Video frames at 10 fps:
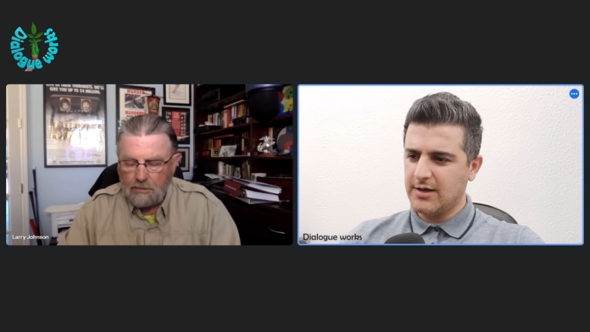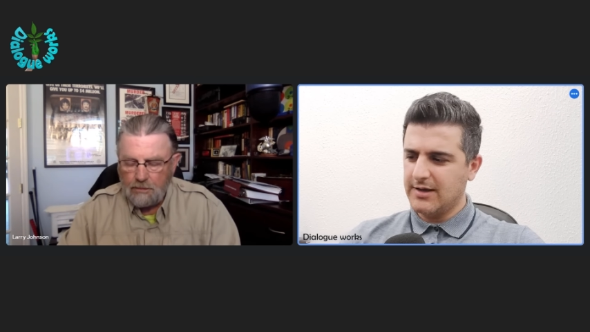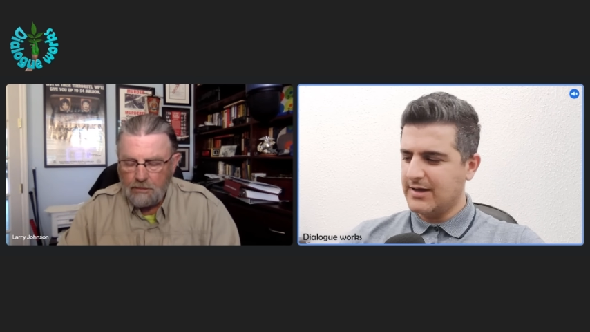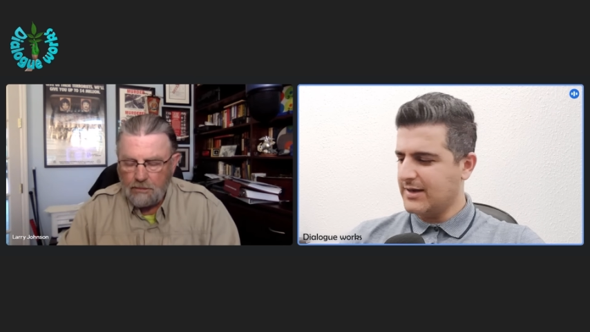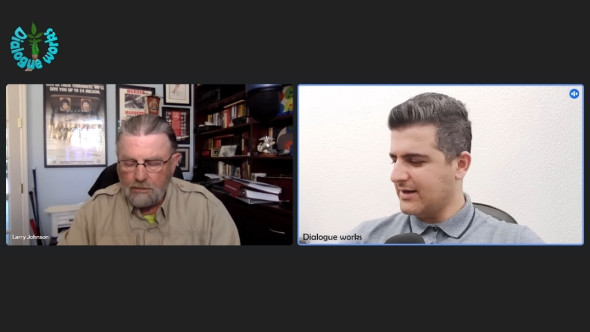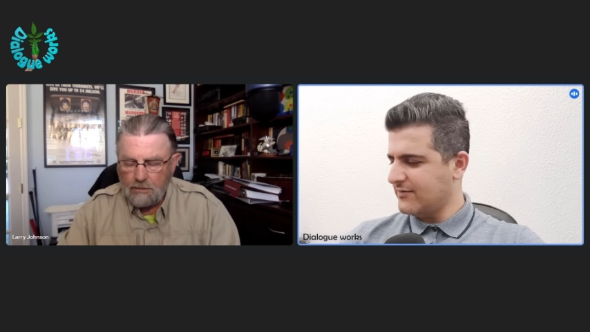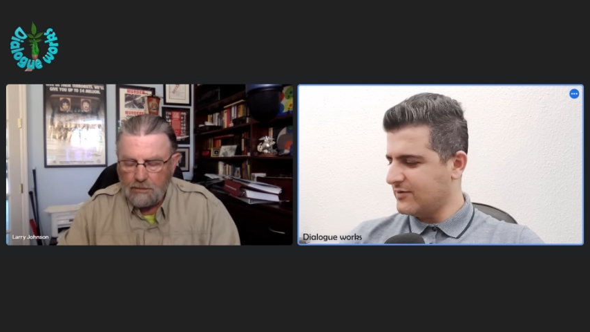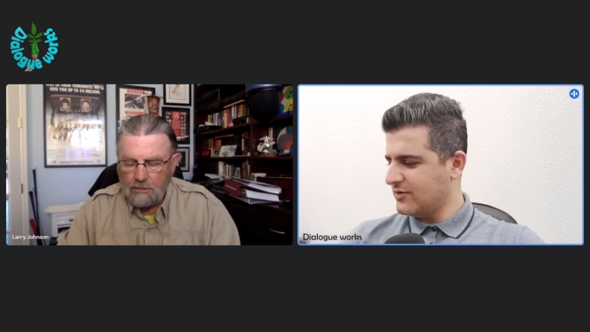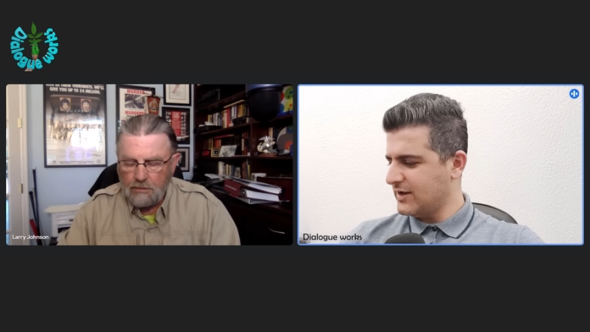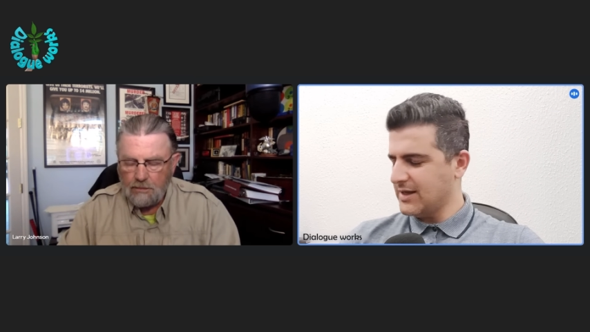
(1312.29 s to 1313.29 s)
Speaker 1: And after
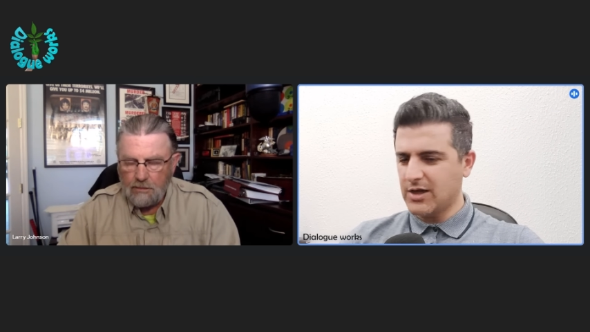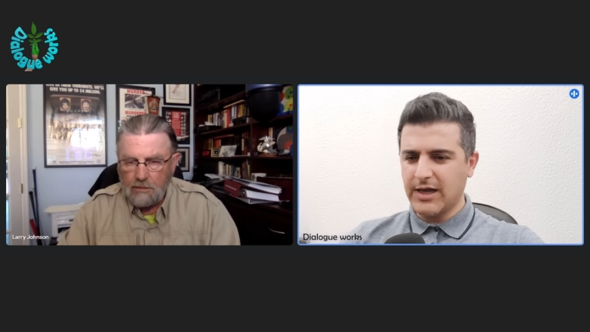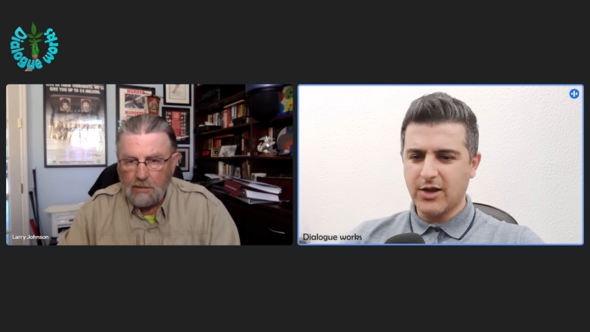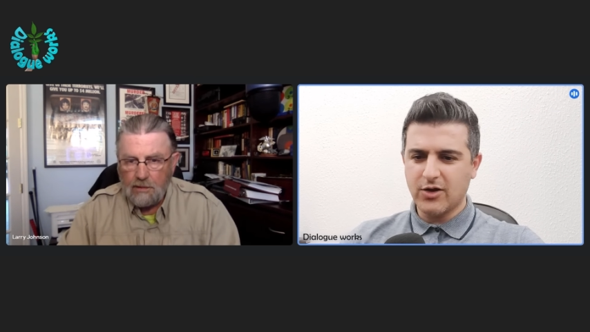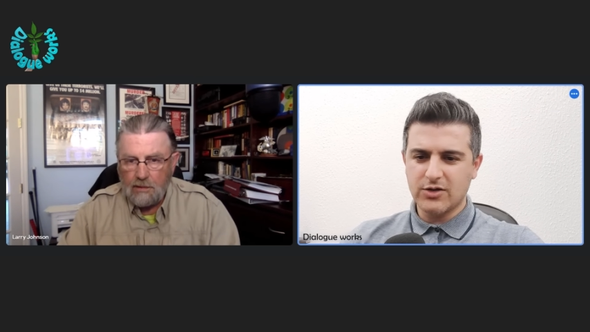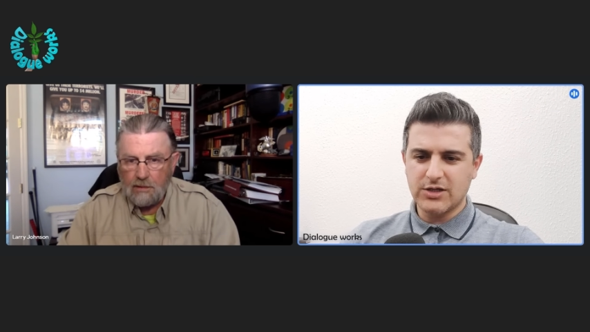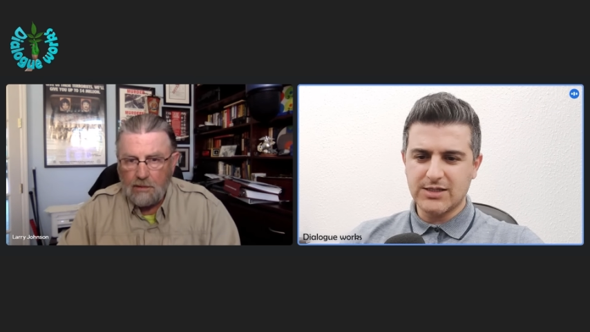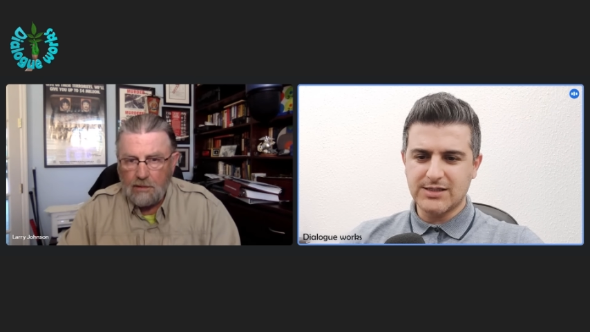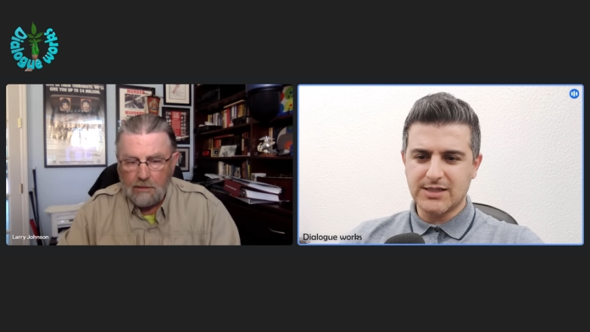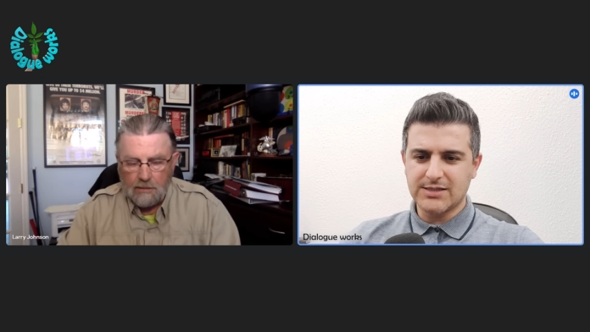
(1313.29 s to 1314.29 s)
that, I heard just
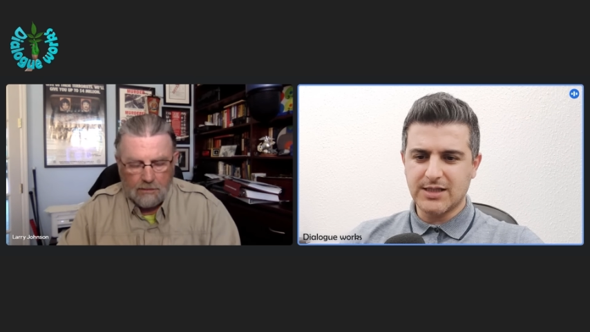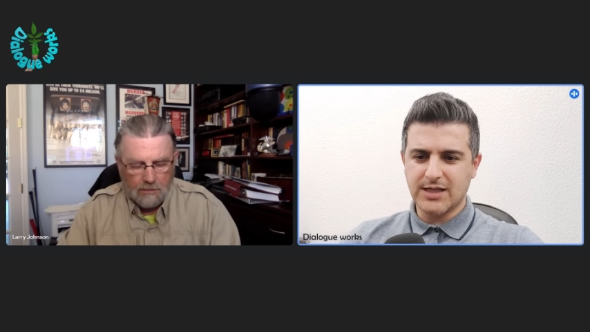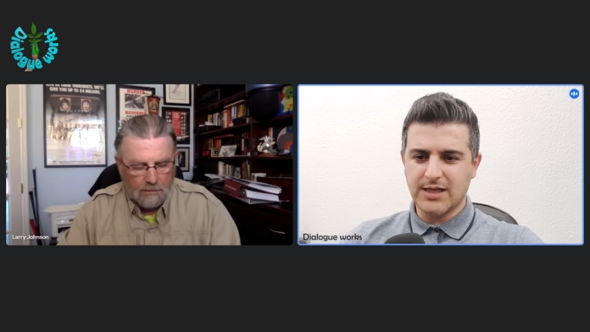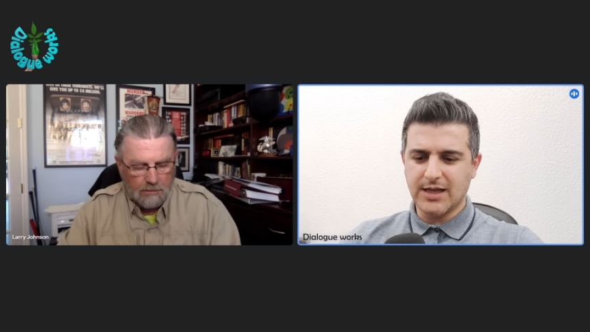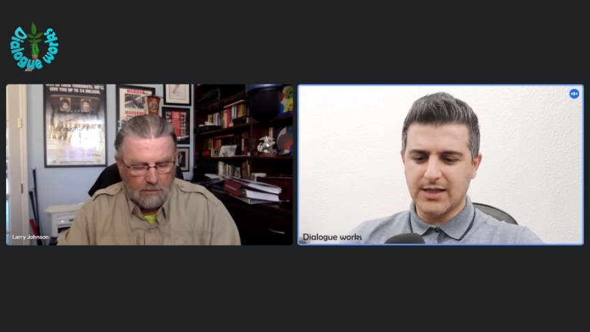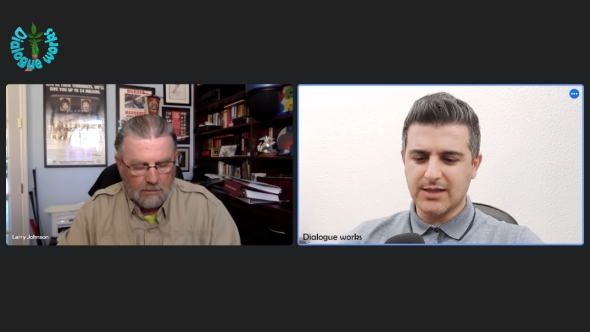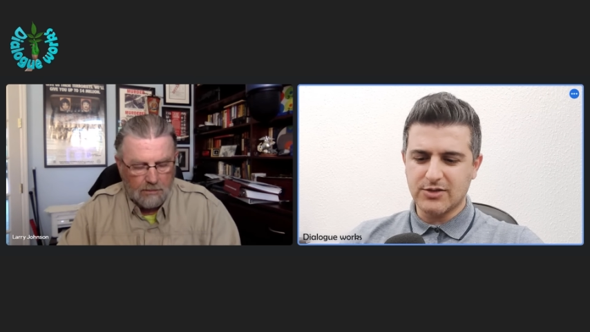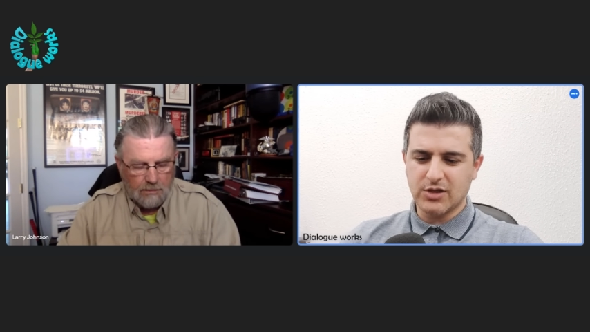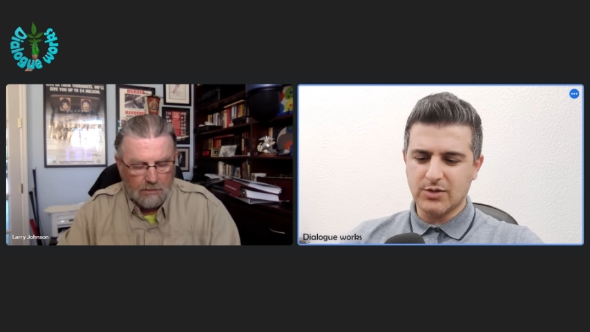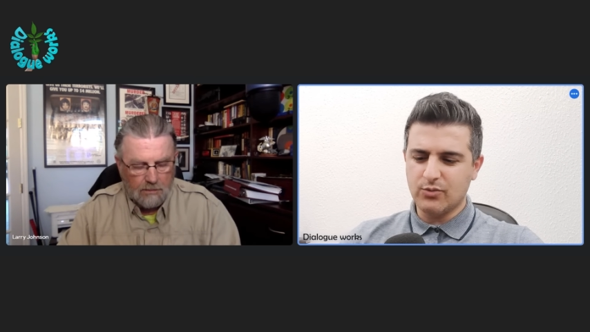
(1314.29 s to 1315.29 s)
yesterday that
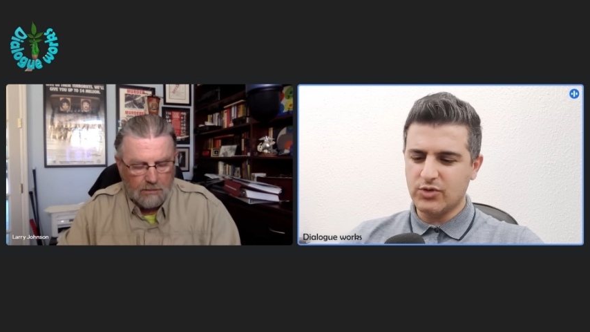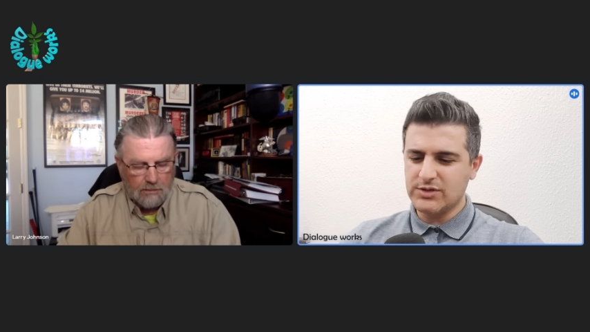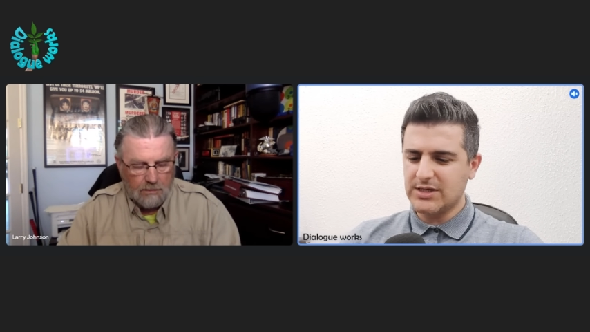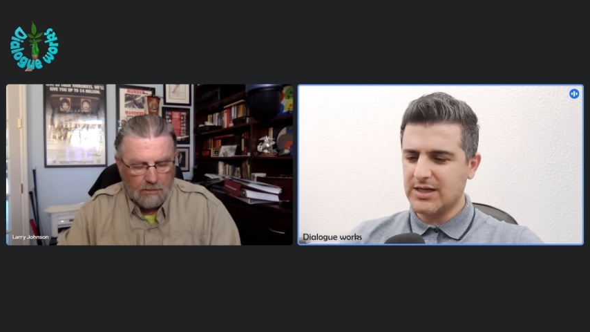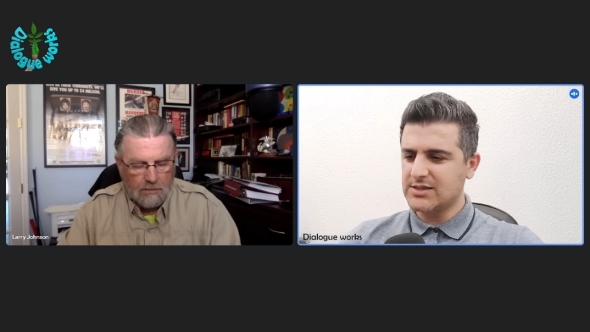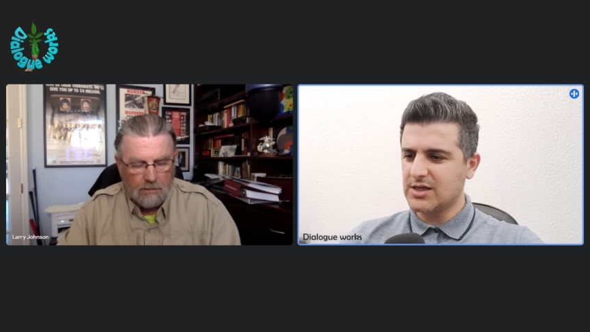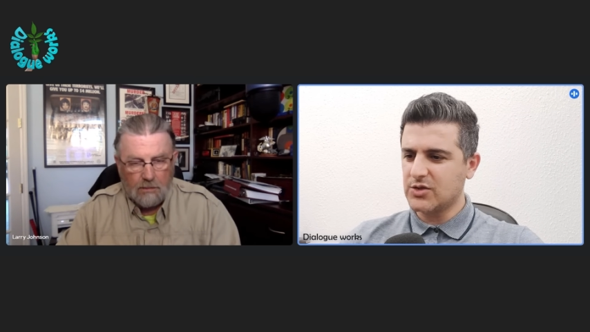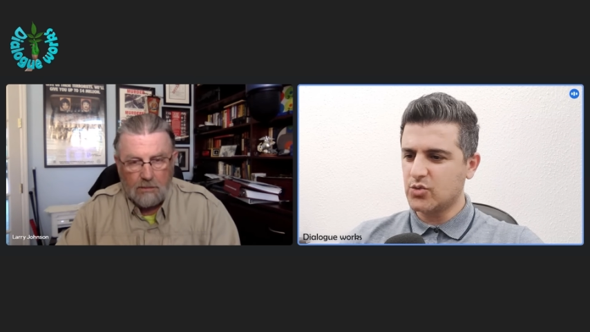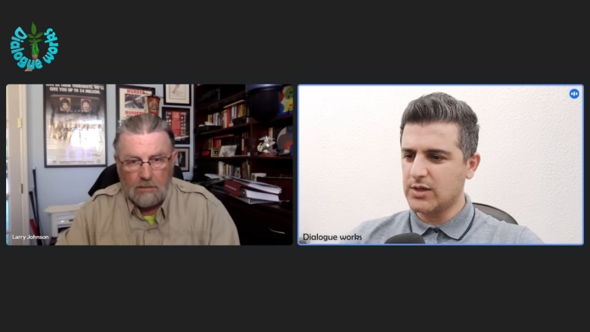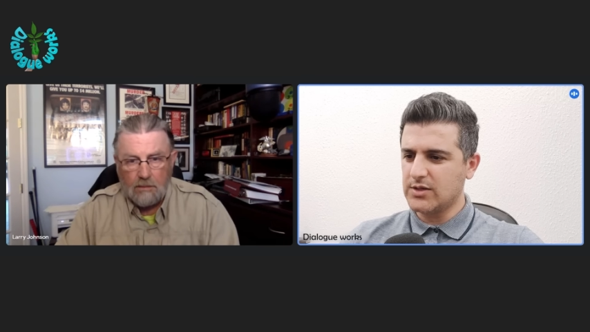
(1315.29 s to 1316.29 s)
Brazil is not
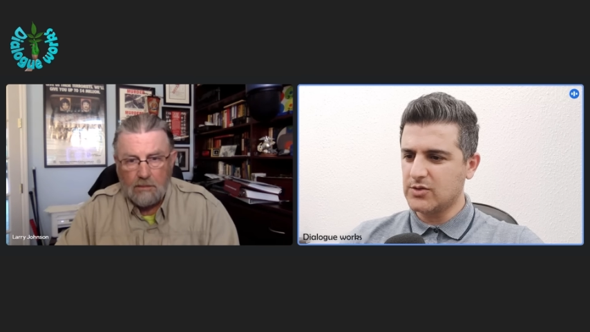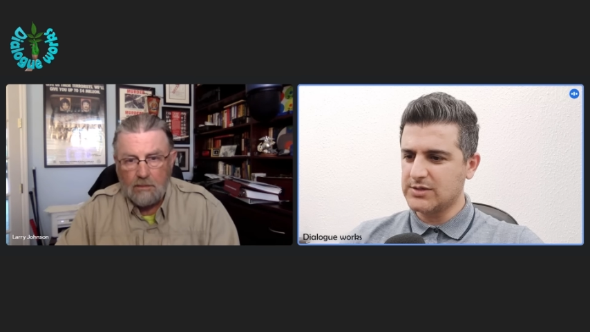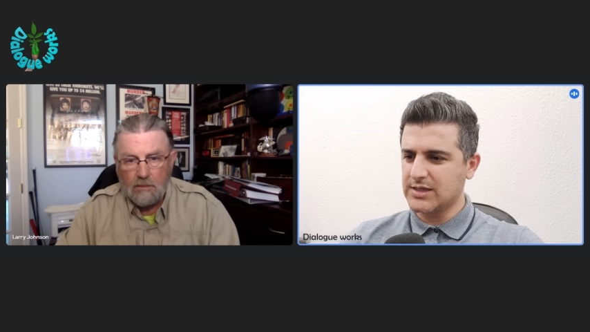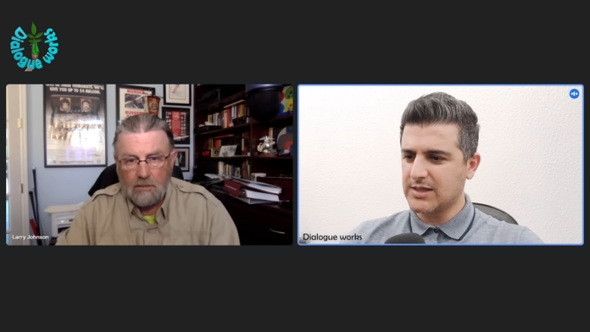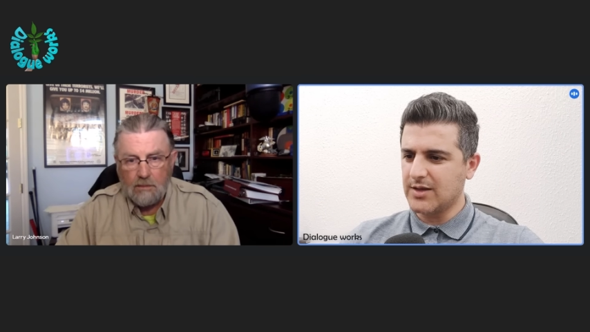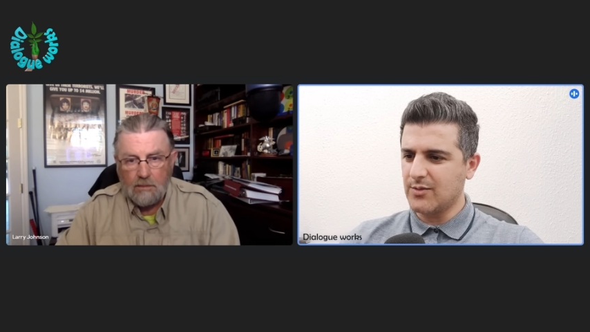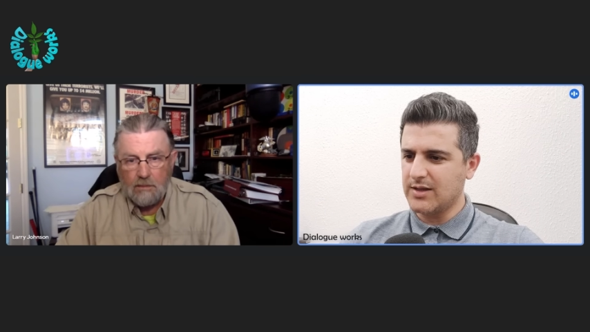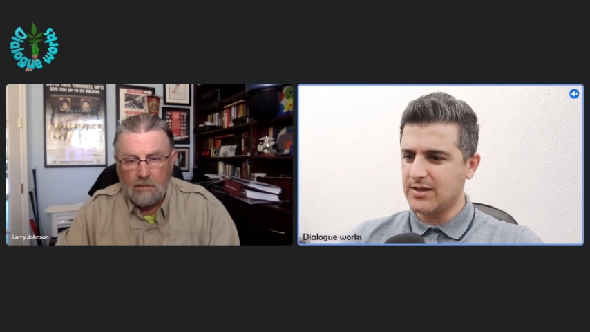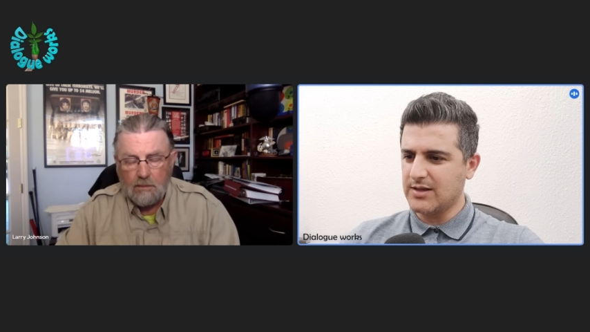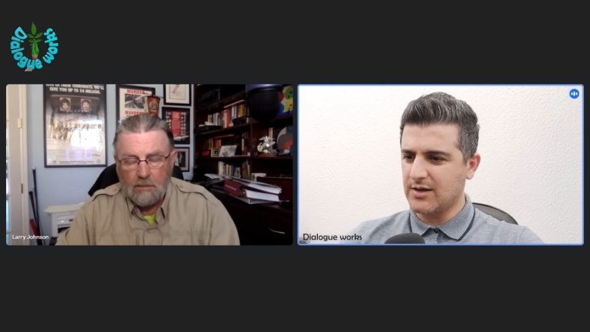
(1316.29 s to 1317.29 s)
willing to send anybody
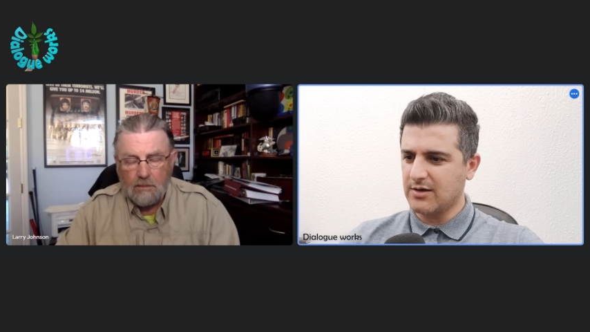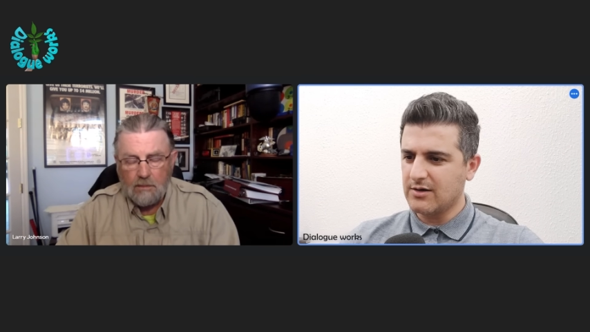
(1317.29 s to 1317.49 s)
there.